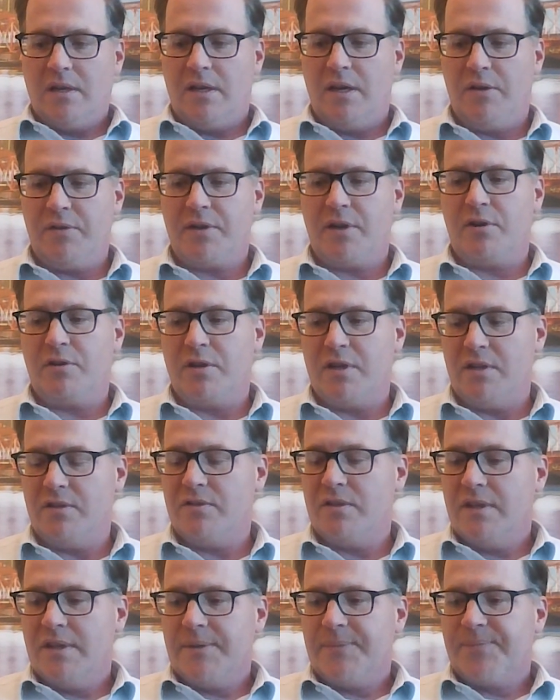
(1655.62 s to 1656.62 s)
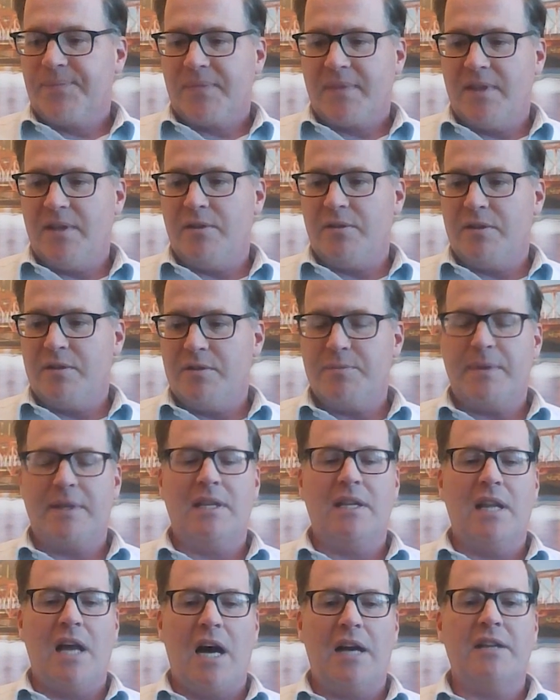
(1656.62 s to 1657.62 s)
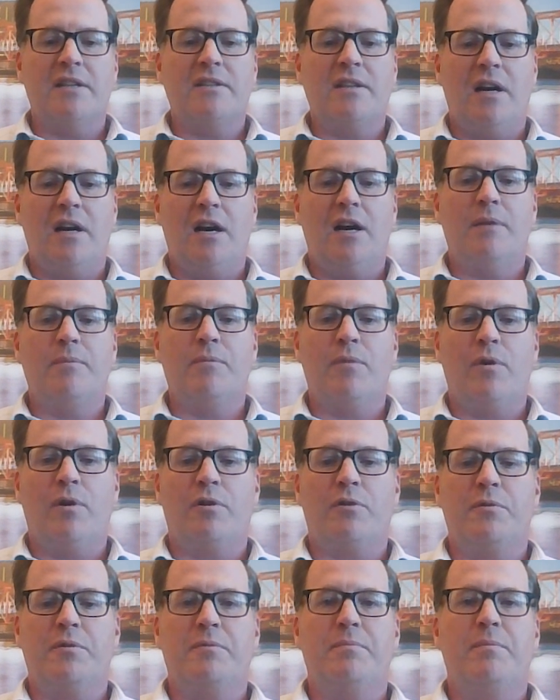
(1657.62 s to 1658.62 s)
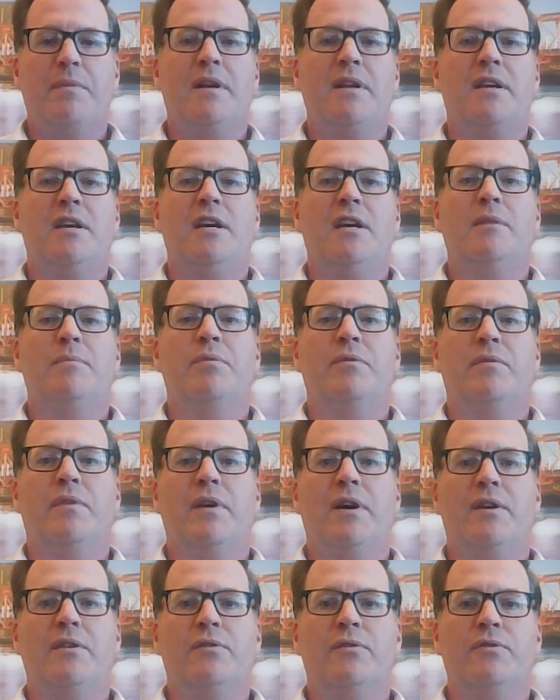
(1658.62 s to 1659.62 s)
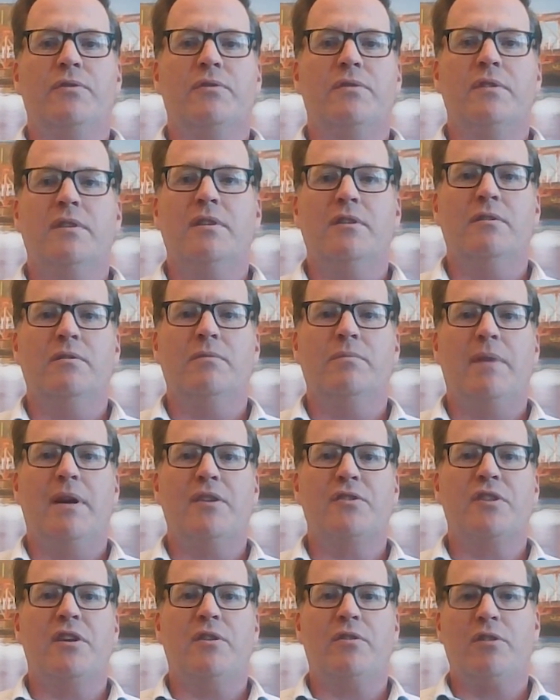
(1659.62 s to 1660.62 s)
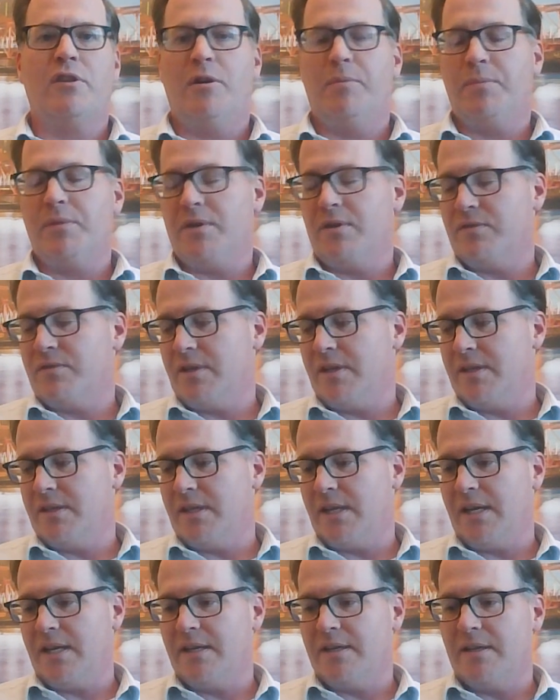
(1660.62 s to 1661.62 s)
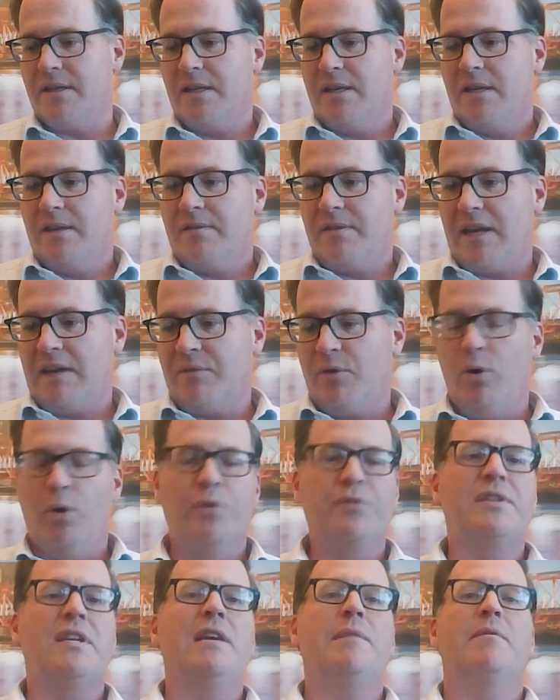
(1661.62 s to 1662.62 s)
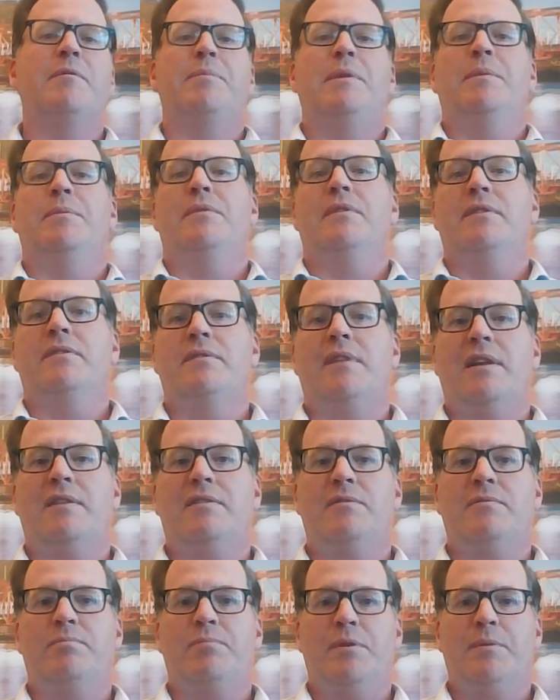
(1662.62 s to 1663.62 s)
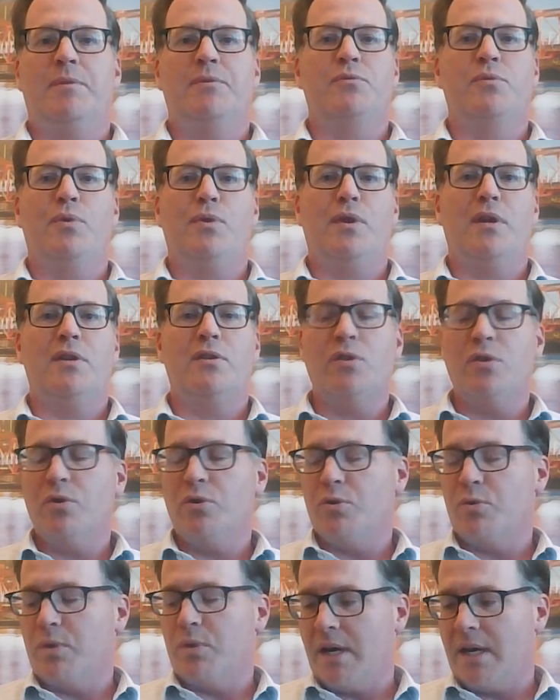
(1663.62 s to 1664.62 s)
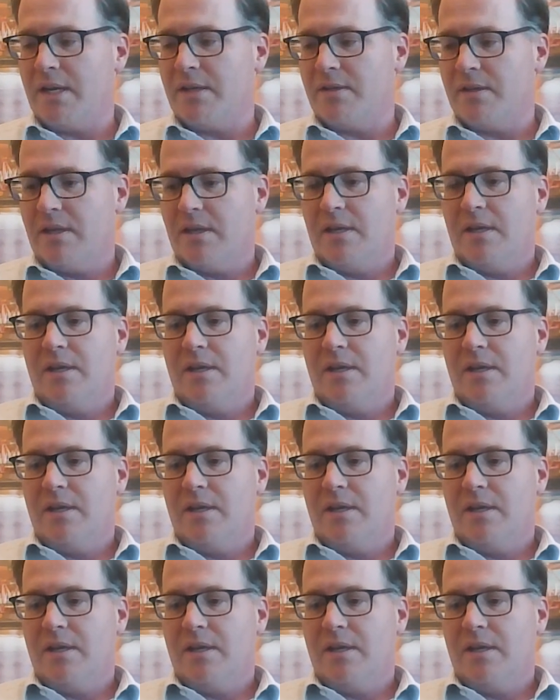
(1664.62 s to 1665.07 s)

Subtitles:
healthcare needs. You spend a lot of time arguing with Medicaid providers, managed care companies, and they have a whole team of people that's pretty much what they do. And